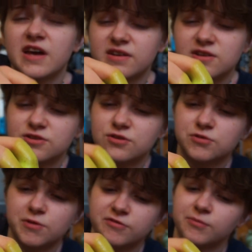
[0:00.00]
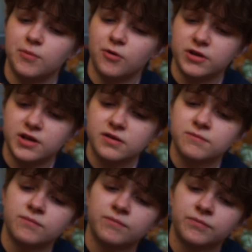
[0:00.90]
had issues with my body
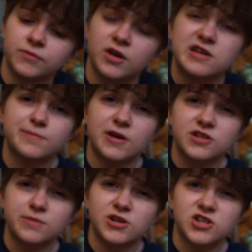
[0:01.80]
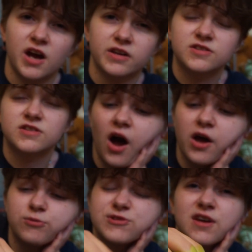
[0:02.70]
especially my chest.
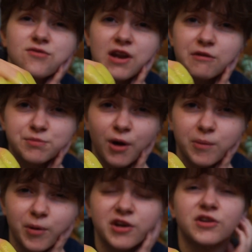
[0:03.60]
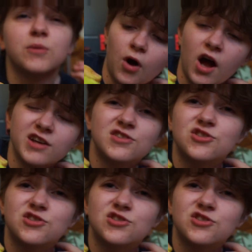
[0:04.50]
I was never allowed to buy a binder. I